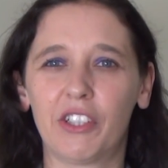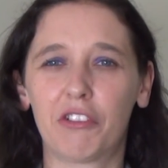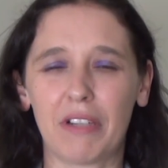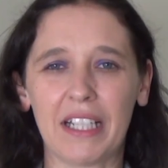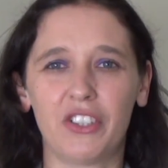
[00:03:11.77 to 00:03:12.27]

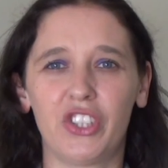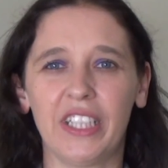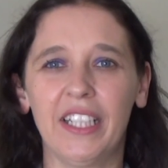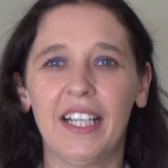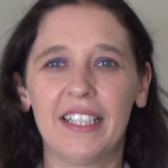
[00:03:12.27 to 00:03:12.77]

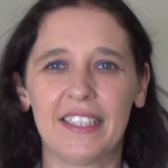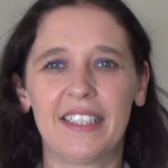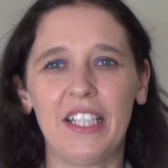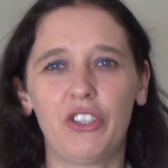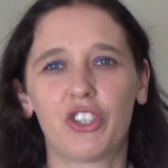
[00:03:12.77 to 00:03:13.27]
strategy to
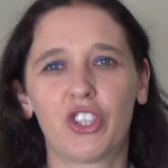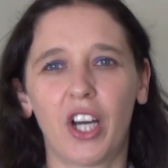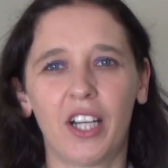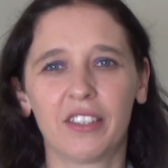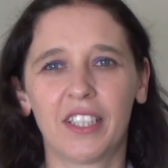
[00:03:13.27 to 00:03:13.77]
teach your
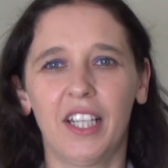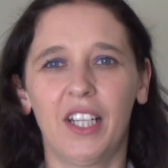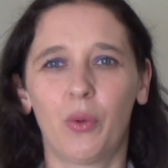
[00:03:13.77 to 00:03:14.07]
child